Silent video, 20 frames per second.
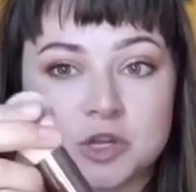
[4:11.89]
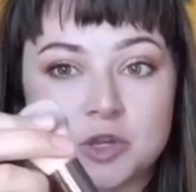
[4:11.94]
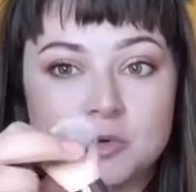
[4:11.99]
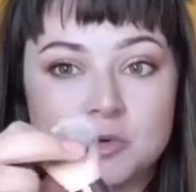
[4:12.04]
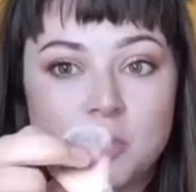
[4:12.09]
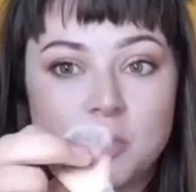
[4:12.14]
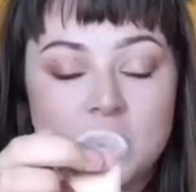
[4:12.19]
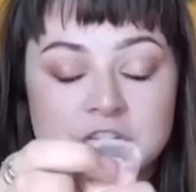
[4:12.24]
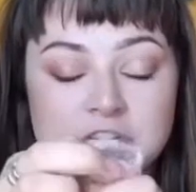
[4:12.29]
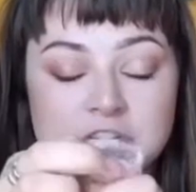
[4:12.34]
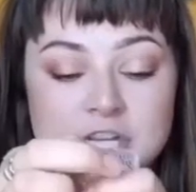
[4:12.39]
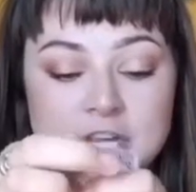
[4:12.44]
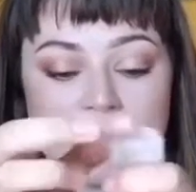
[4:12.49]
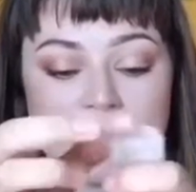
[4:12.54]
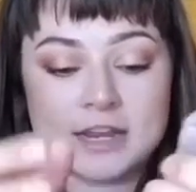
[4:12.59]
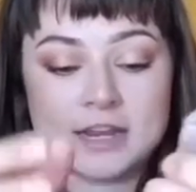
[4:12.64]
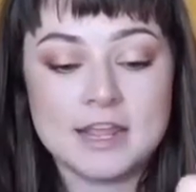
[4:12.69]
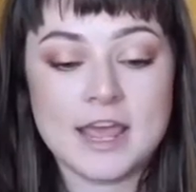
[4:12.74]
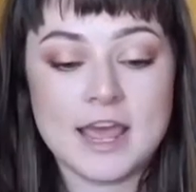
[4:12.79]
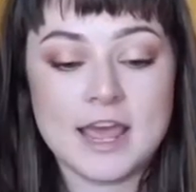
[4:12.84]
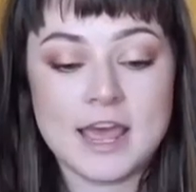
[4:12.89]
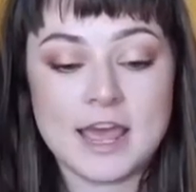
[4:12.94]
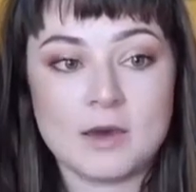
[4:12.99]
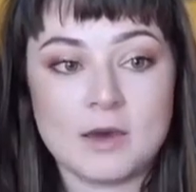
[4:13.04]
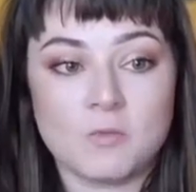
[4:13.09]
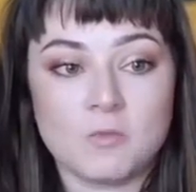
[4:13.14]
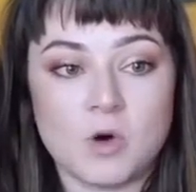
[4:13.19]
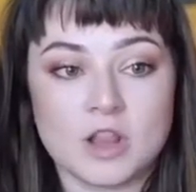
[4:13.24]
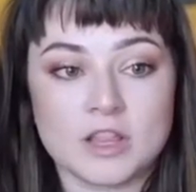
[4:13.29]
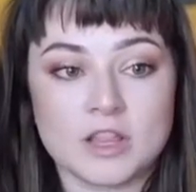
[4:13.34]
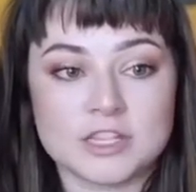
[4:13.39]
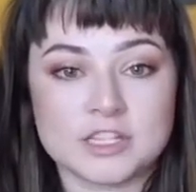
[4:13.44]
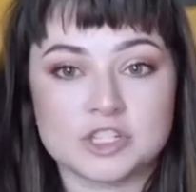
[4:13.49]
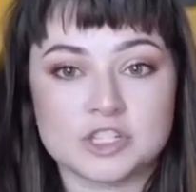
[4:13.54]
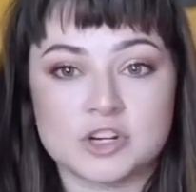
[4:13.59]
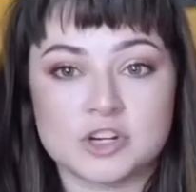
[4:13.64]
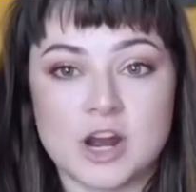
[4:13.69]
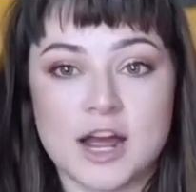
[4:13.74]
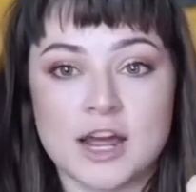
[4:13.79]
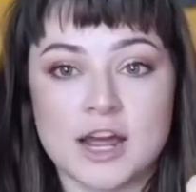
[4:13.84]
So you wash it, and while
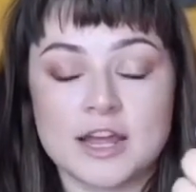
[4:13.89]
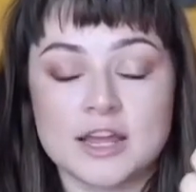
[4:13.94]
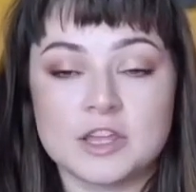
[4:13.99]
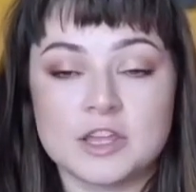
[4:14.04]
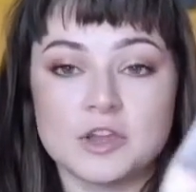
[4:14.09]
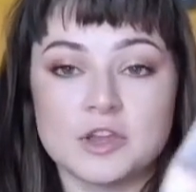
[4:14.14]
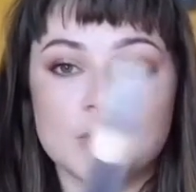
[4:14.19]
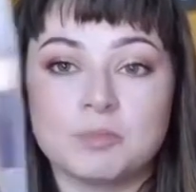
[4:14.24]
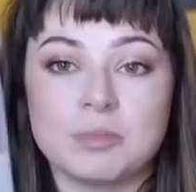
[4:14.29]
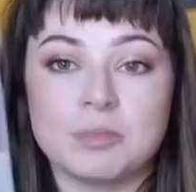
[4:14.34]
it's drying,